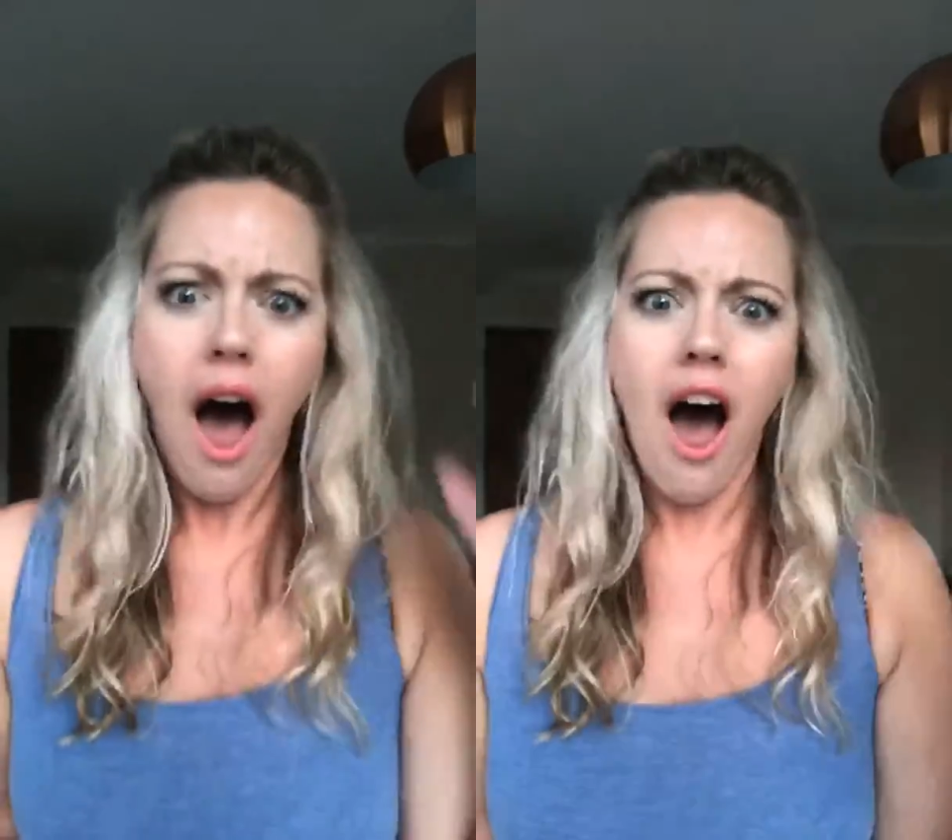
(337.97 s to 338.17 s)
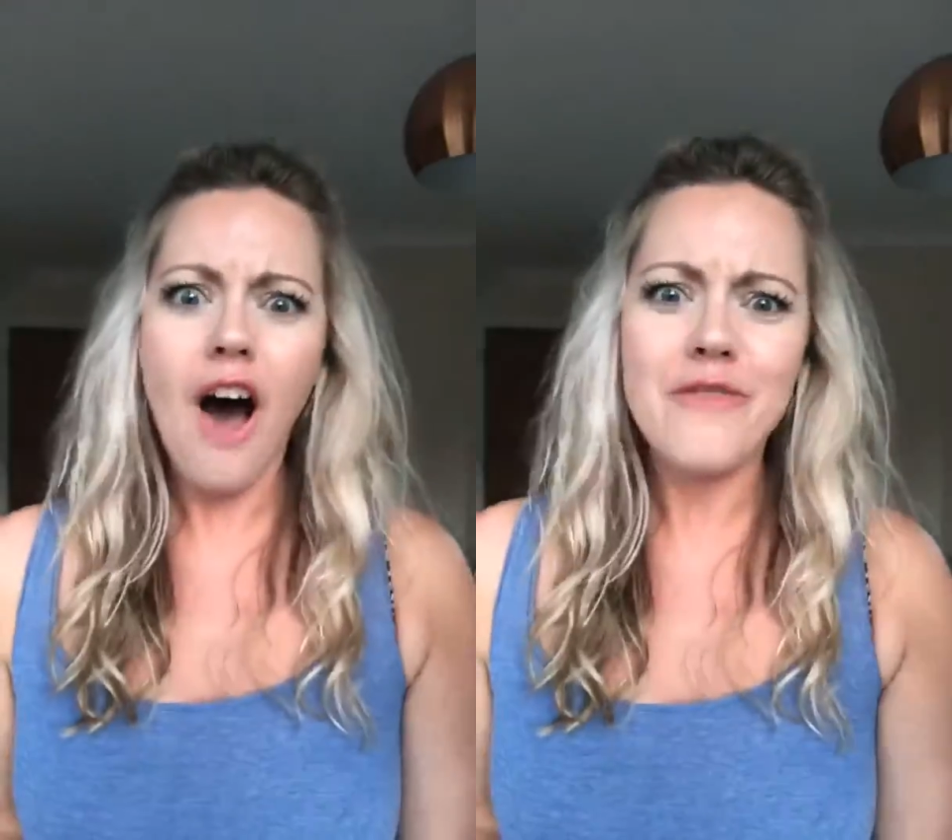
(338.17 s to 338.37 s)

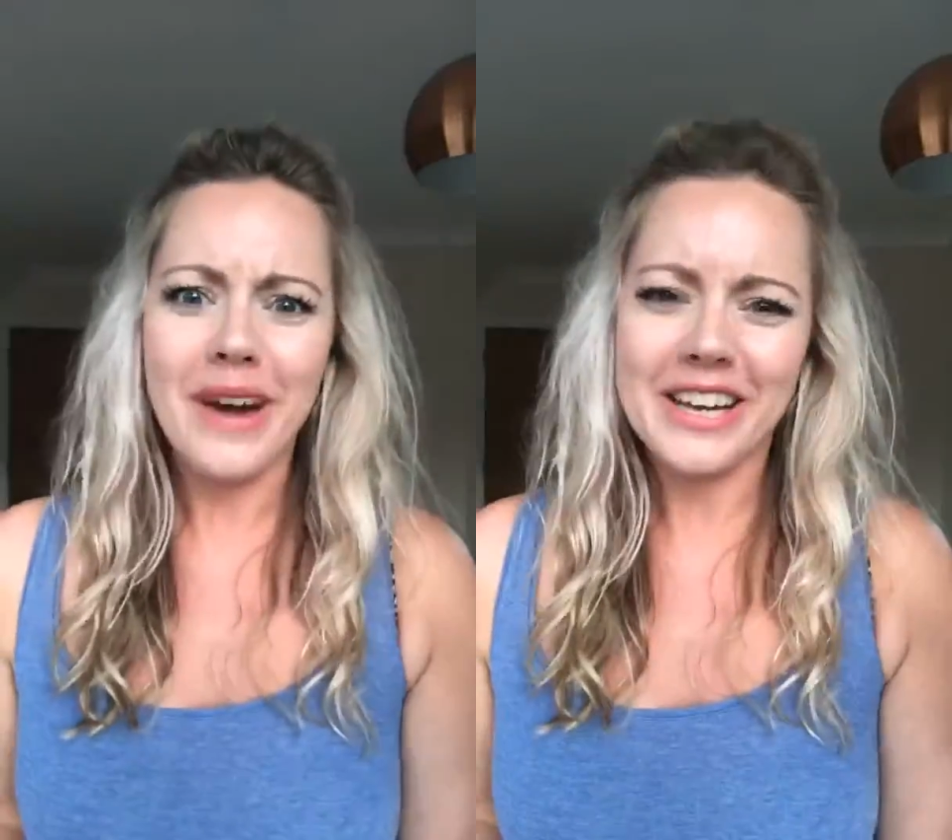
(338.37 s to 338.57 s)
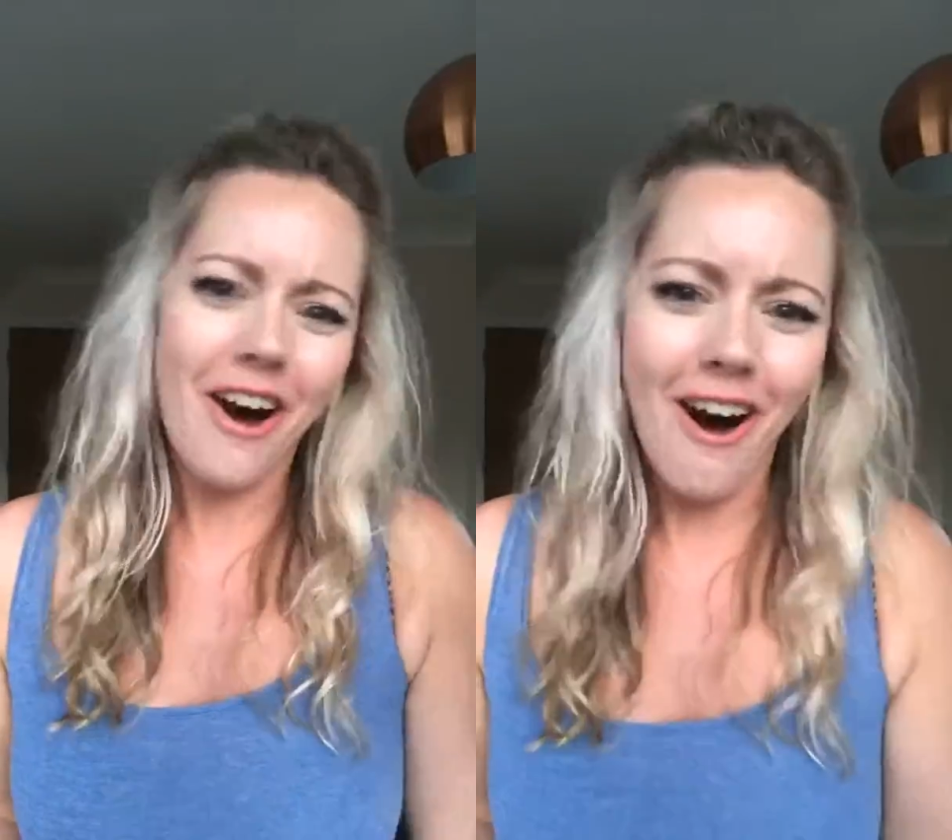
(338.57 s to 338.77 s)
Oh my
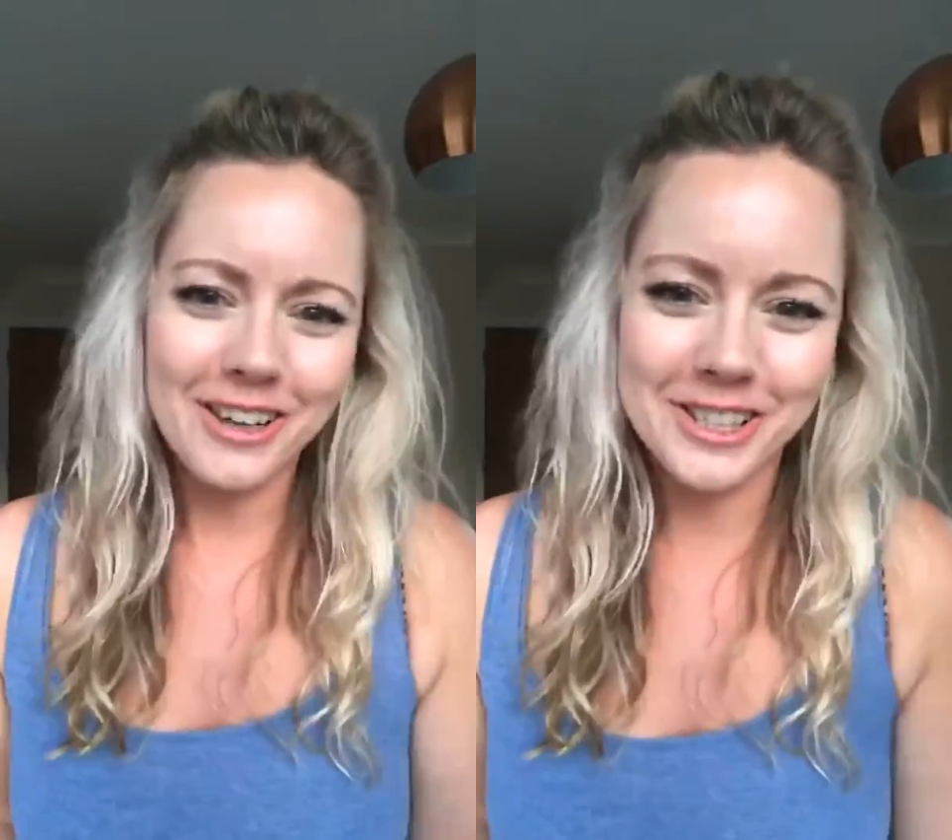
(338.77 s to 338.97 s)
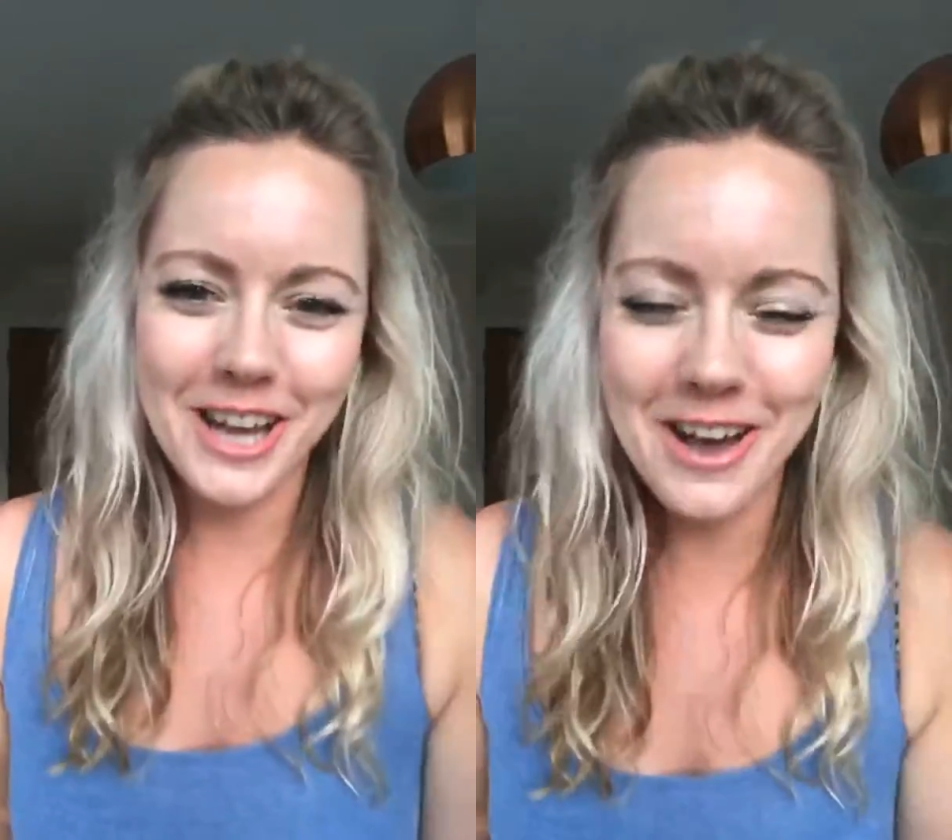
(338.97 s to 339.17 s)

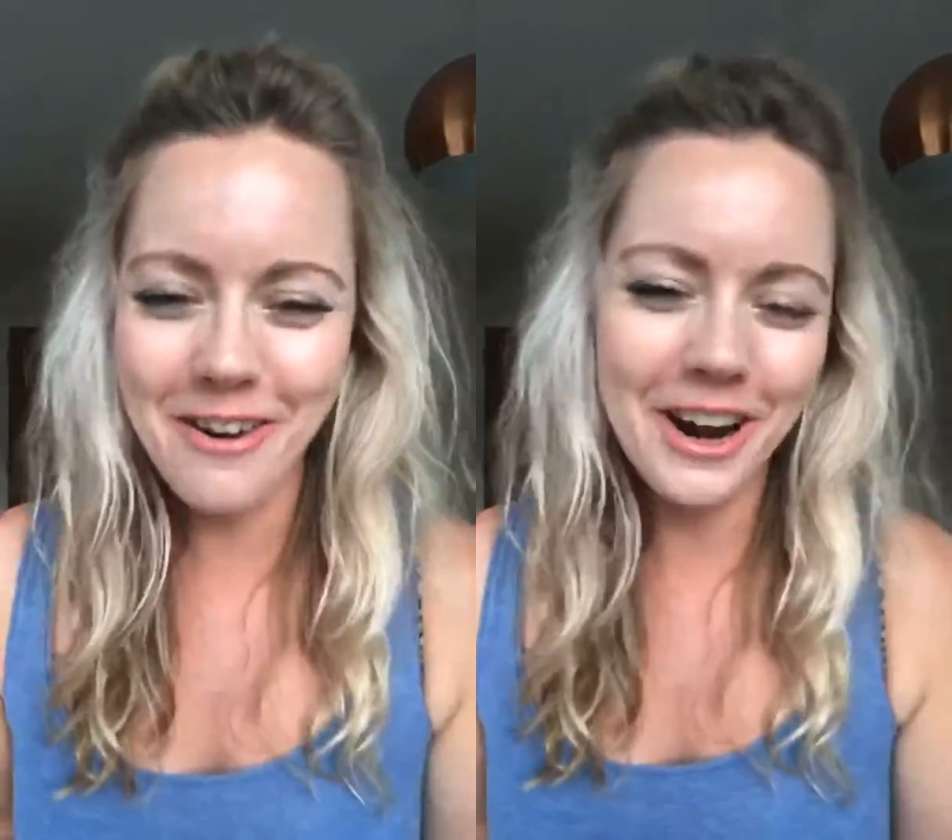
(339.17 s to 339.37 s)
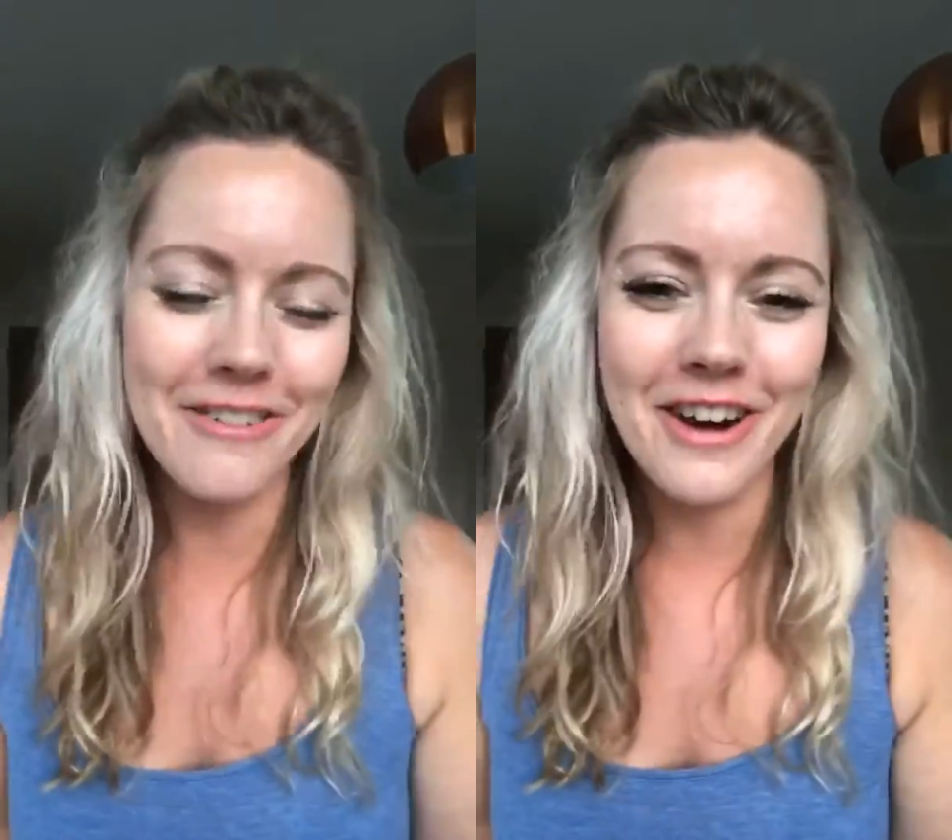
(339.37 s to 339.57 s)
gosh,
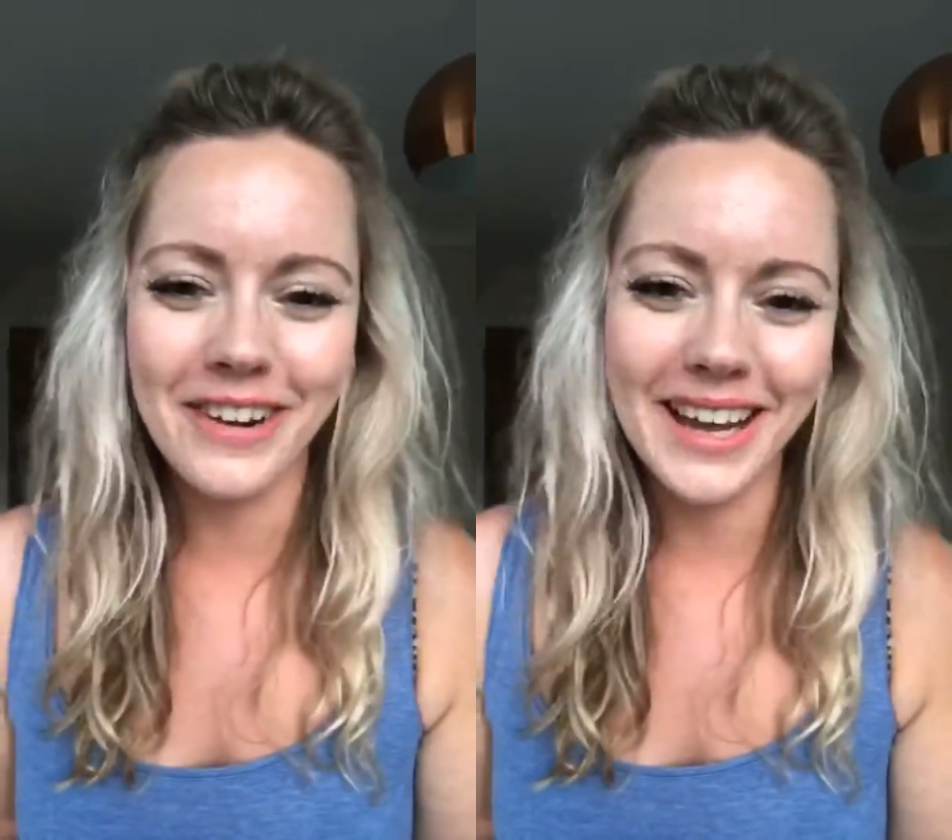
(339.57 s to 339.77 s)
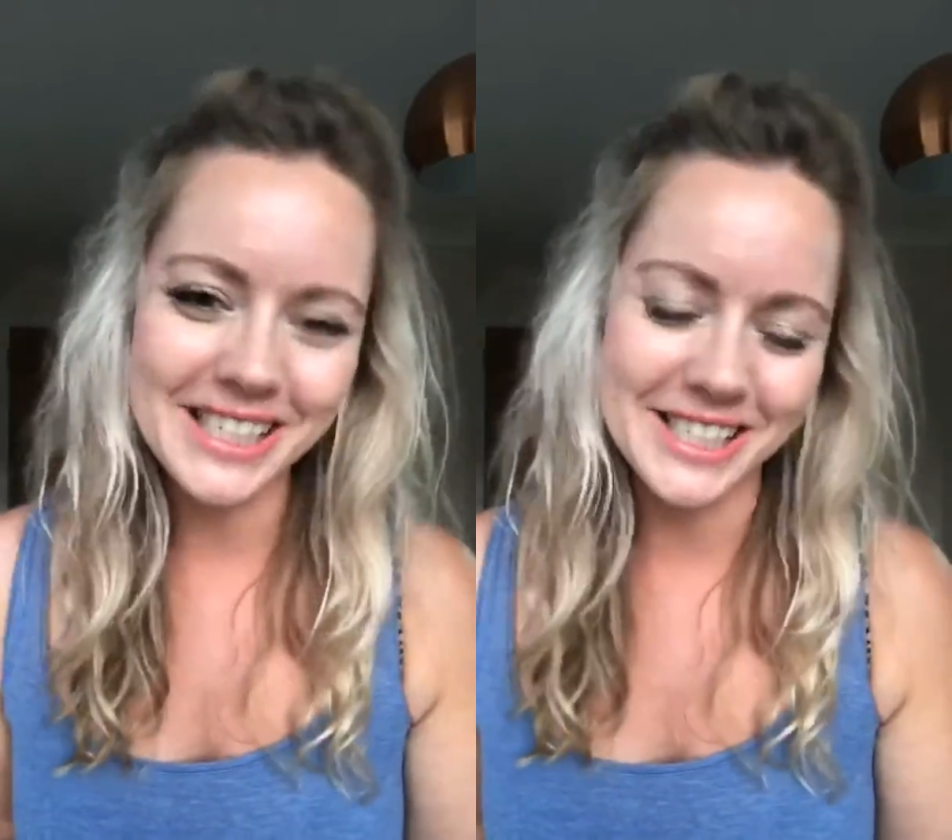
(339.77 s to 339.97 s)
what a
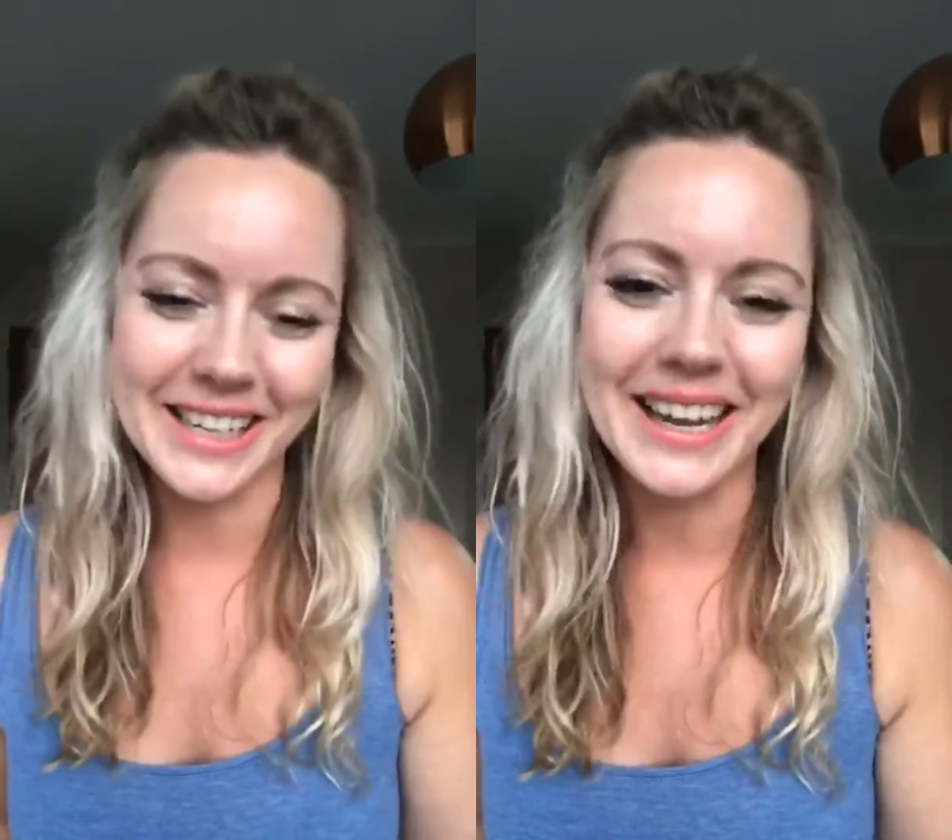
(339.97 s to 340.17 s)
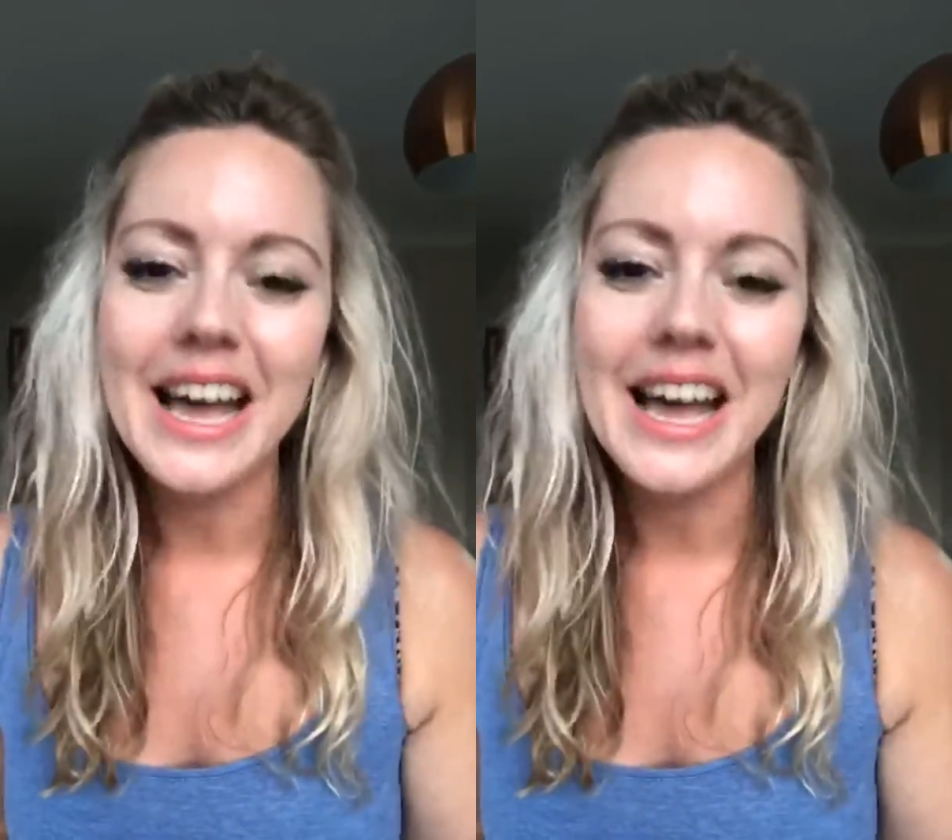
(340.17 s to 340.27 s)
revelation.